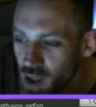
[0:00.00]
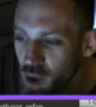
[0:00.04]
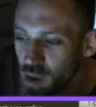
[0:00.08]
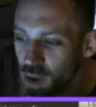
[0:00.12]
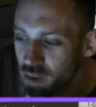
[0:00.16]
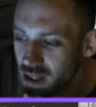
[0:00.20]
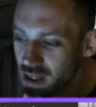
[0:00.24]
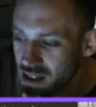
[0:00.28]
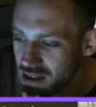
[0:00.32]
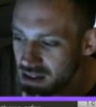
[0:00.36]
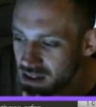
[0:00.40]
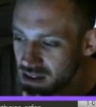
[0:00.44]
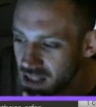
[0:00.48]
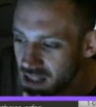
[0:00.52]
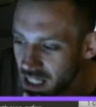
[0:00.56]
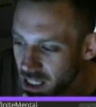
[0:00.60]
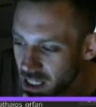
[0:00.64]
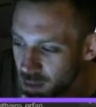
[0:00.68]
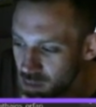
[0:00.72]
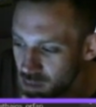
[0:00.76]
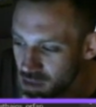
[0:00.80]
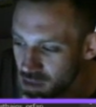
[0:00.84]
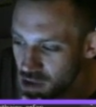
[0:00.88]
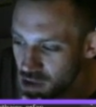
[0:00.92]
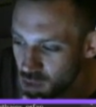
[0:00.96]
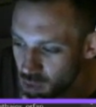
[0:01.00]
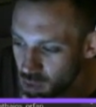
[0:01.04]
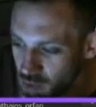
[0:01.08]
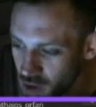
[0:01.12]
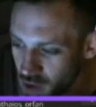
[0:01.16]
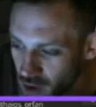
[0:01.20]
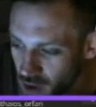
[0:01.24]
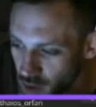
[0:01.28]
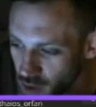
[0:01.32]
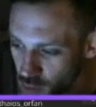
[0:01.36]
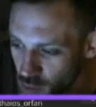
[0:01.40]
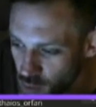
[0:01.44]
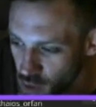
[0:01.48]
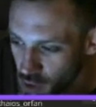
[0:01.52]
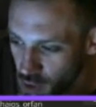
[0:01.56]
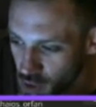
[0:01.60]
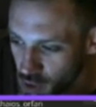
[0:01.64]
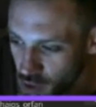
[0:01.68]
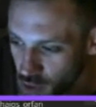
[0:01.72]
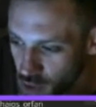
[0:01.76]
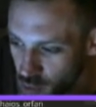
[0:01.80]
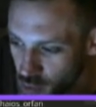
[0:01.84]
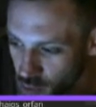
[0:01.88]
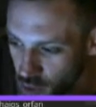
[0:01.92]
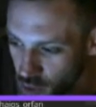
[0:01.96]
rated games, we've got rook,
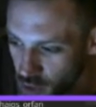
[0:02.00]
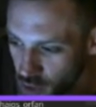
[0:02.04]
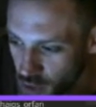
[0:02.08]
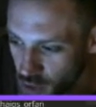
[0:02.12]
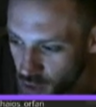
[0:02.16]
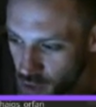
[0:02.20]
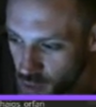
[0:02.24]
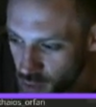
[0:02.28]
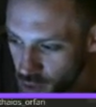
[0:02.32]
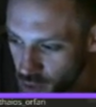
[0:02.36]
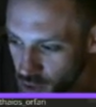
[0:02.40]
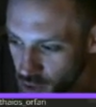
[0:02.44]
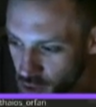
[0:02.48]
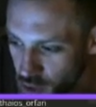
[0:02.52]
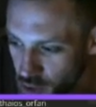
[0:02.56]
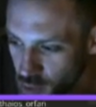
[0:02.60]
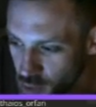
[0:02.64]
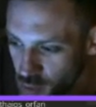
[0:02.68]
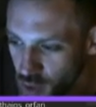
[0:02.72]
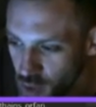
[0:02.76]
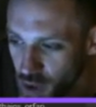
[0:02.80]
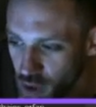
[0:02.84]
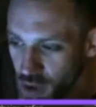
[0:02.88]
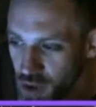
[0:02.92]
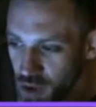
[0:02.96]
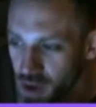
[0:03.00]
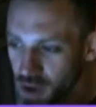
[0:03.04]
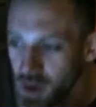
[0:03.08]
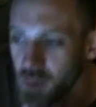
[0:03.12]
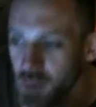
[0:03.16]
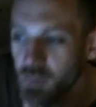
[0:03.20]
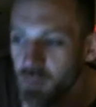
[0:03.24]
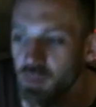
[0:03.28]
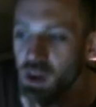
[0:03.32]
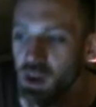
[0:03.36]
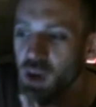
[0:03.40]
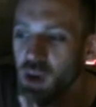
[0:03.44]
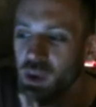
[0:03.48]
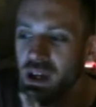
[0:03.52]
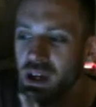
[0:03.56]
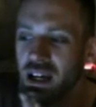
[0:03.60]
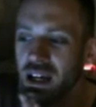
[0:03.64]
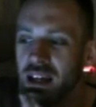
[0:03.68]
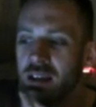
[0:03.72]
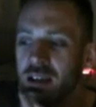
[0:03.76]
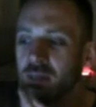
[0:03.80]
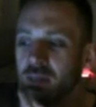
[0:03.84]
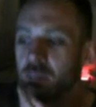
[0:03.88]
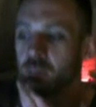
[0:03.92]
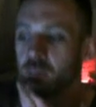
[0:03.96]
rook, rook, rook. Okay?
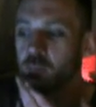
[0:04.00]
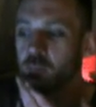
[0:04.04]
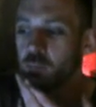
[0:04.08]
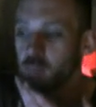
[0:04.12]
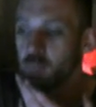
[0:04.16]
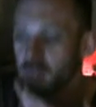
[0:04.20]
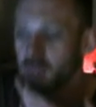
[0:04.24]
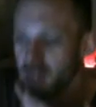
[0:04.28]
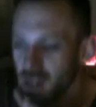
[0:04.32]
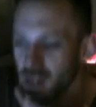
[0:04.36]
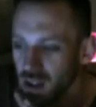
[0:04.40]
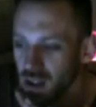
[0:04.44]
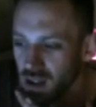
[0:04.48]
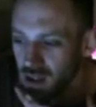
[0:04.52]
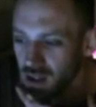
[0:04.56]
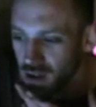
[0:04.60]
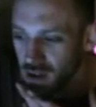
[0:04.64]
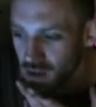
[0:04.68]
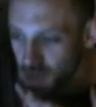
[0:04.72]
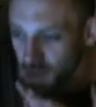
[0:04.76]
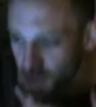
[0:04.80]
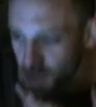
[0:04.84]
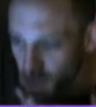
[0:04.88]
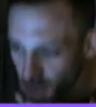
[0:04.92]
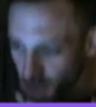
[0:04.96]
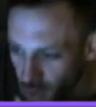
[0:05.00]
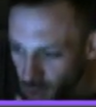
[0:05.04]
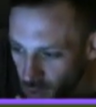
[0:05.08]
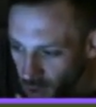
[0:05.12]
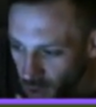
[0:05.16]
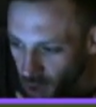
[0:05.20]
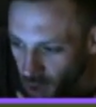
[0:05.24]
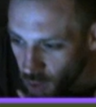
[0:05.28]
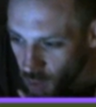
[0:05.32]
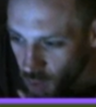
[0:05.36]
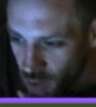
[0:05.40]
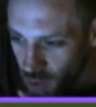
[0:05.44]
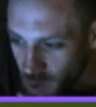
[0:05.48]
So only